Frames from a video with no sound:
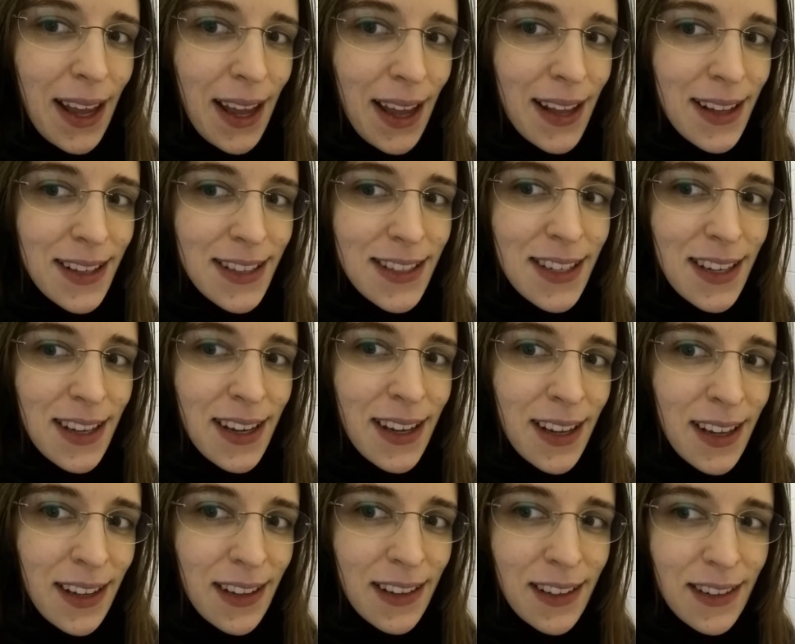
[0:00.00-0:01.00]
And
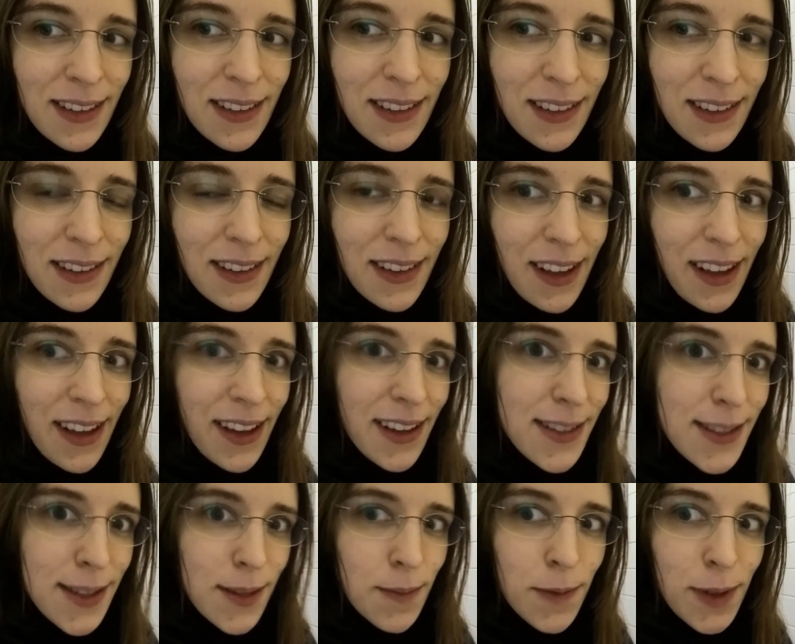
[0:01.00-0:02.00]
then,
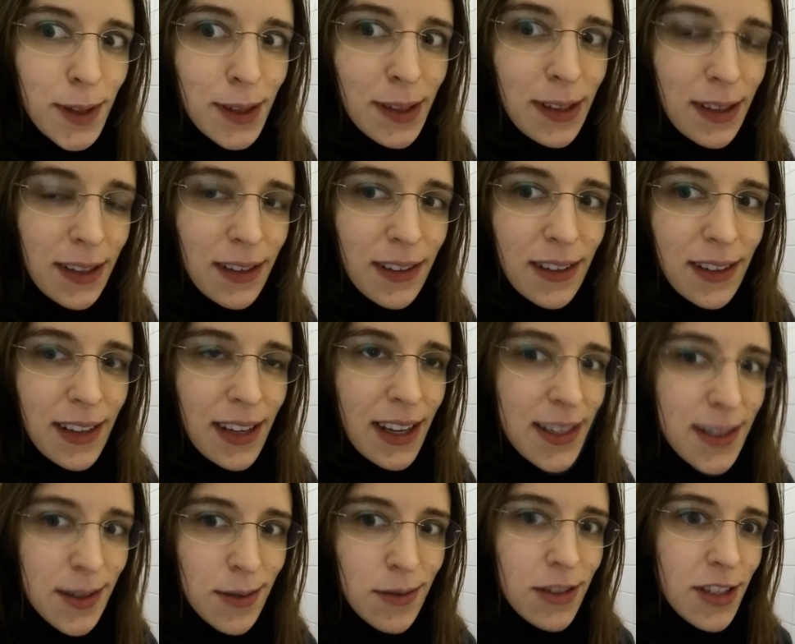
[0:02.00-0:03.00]
yeah, someone
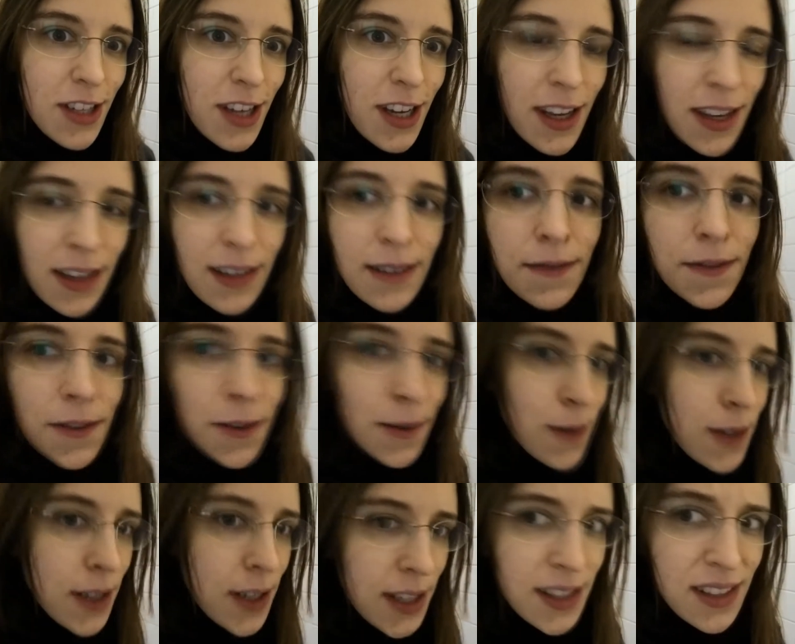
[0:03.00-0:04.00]
has to check if
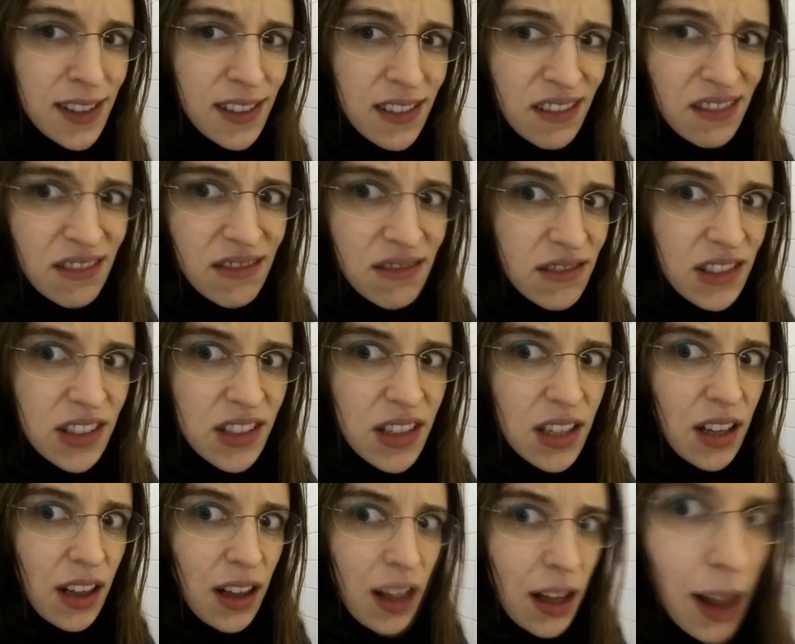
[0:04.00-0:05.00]
you are
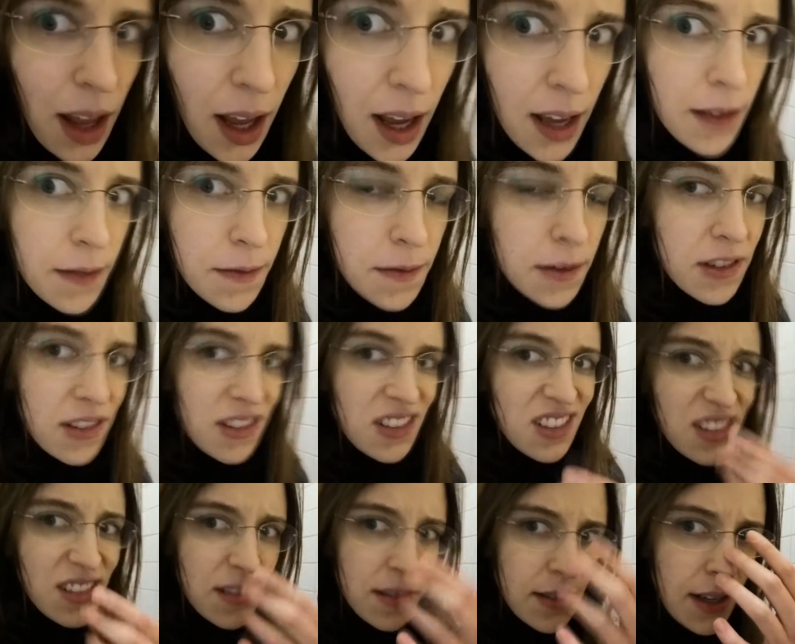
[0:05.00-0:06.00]
still alive
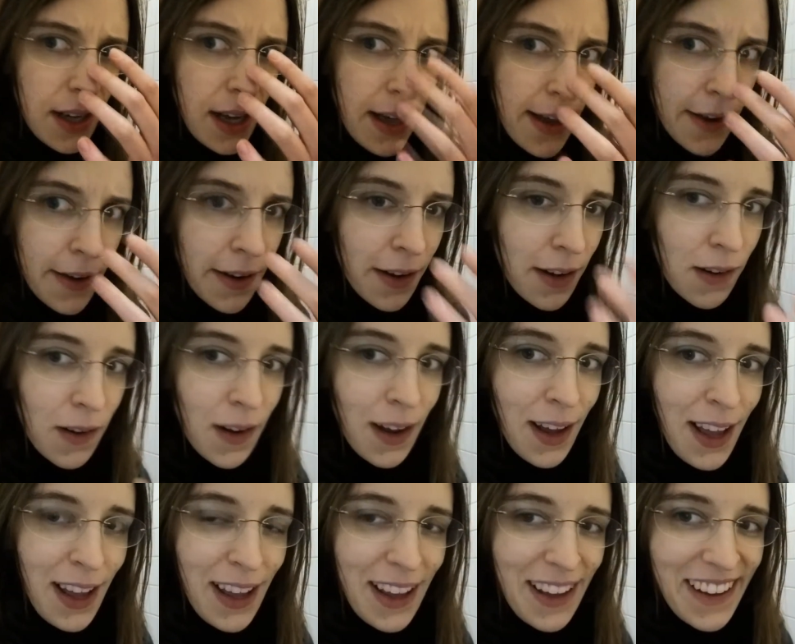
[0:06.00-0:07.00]
or I don't know.
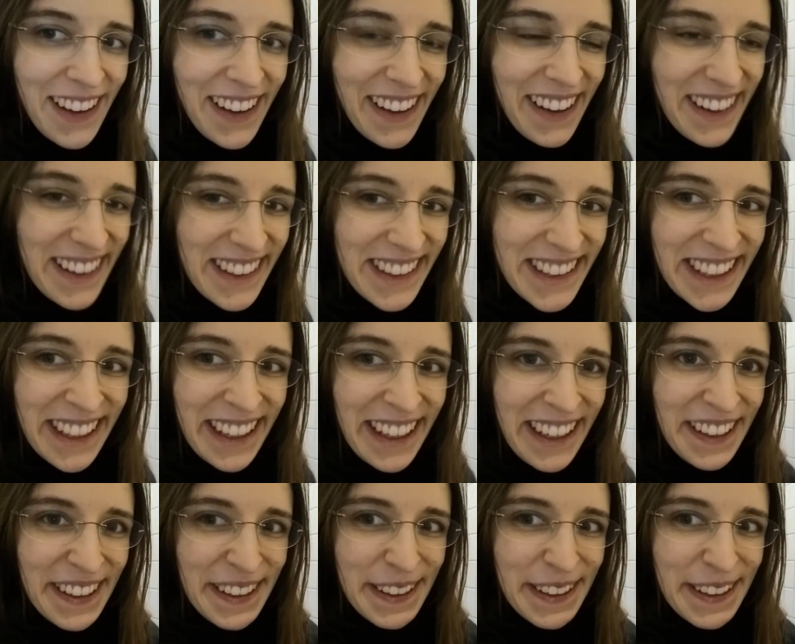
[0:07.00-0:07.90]
And